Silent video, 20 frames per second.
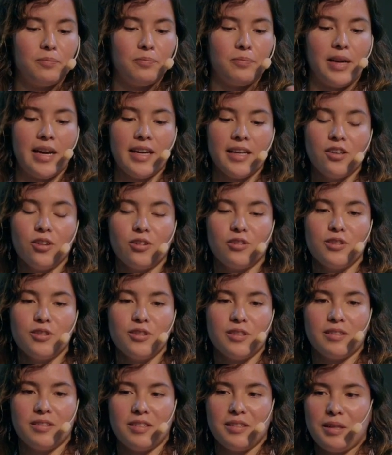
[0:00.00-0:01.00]

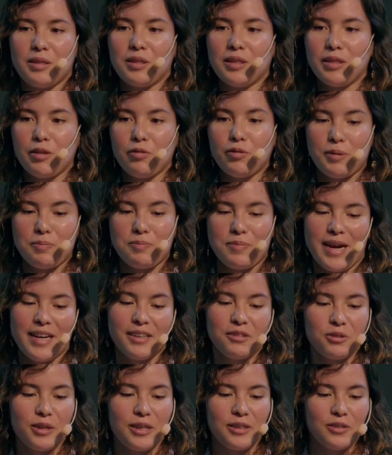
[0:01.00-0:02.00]
icons in different
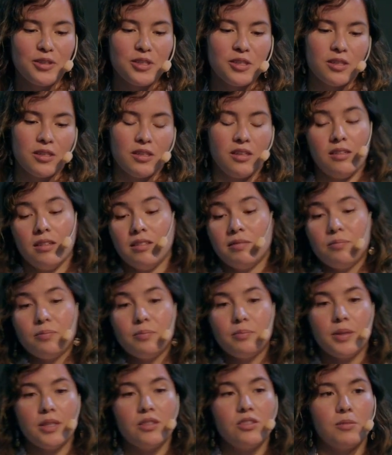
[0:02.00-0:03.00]
backgrounds,
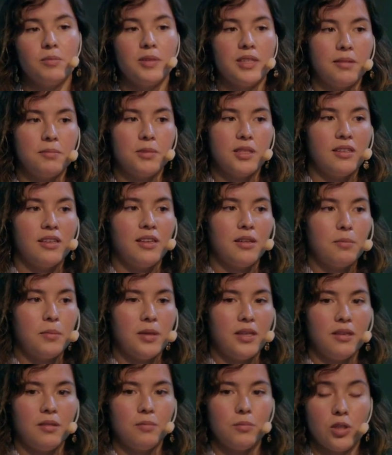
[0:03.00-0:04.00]
but sometimes it can
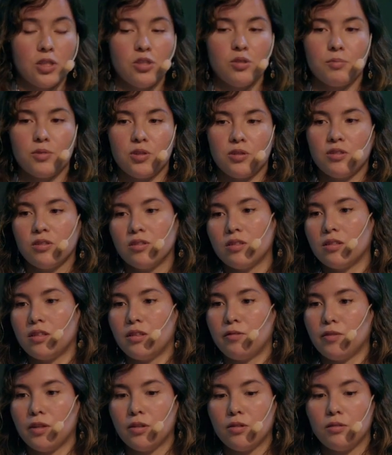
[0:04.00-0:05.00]
be much
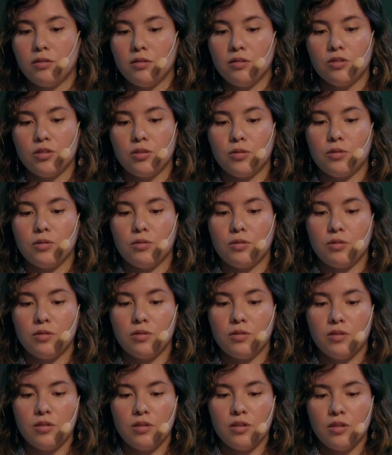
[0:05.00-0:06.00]
difficult to
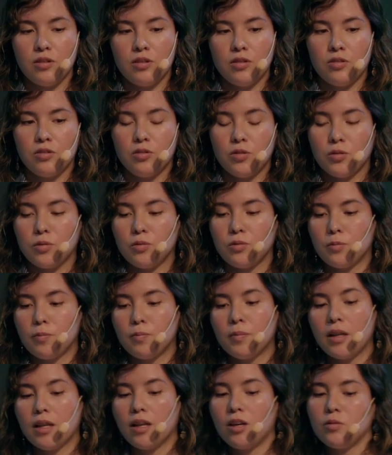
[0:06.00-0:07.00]

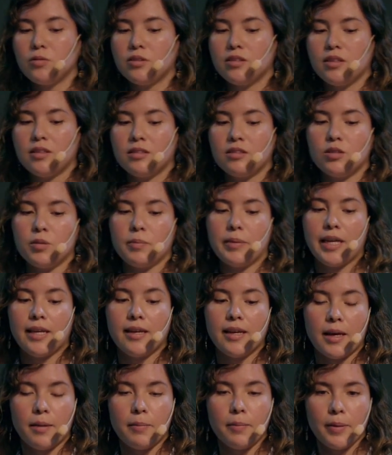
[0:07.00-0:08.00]
close this domain
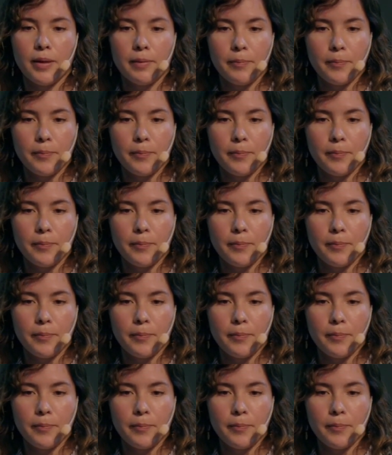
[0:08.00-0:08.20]
gap.